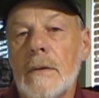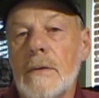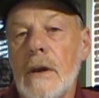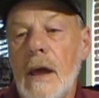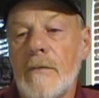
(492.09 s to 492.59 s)

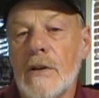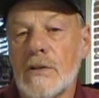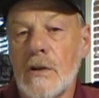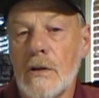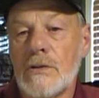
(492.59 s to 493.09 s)
You'd have
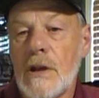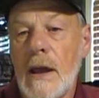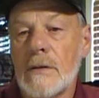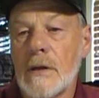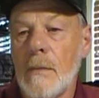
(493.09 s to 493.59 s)
just as good a
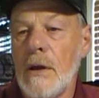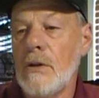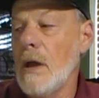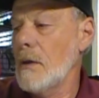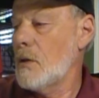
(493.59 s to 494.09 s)
chance. I mean,
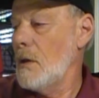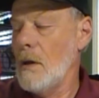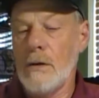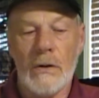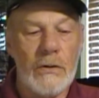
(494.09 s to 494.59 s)

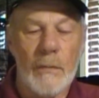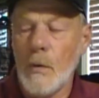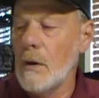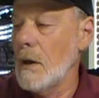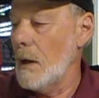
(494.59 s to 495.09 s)
you're
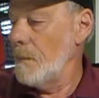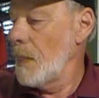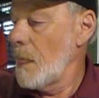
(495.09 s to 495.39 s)
putting a